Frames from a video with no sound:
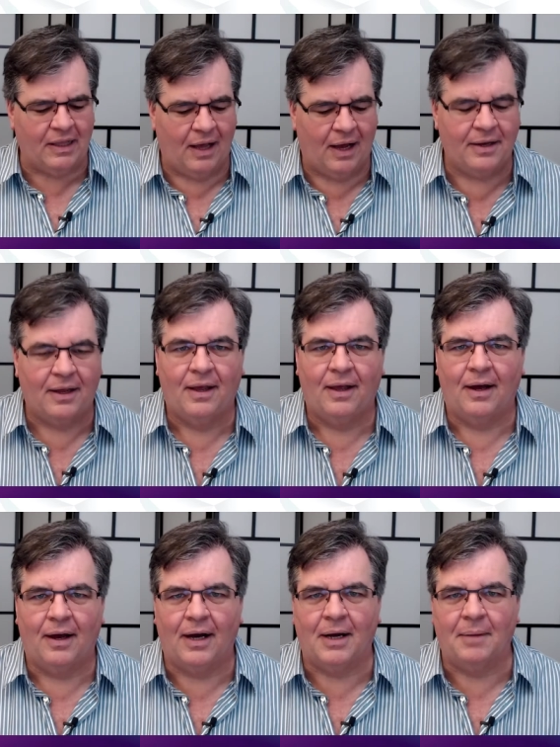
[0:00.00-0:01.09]
lot,
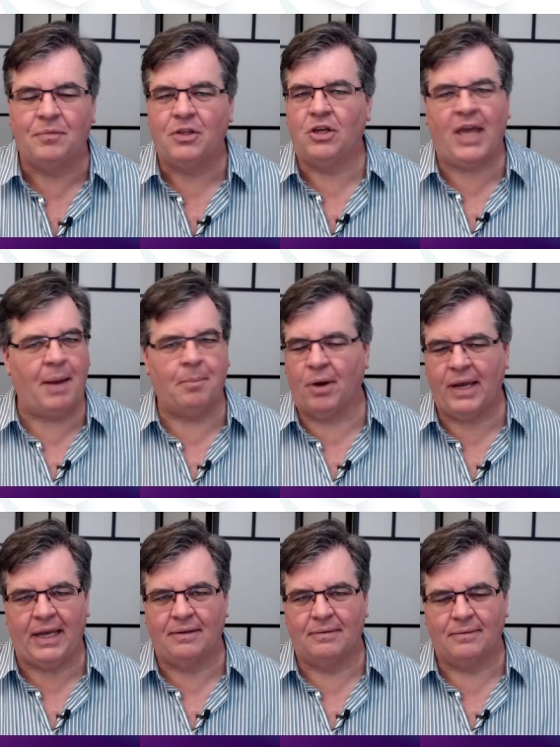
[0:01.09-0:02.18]
um, you can't break
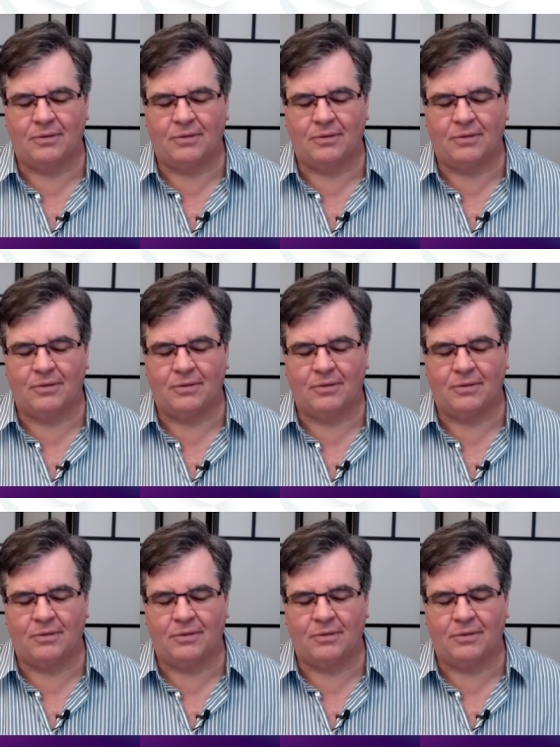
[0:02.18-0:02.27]
it.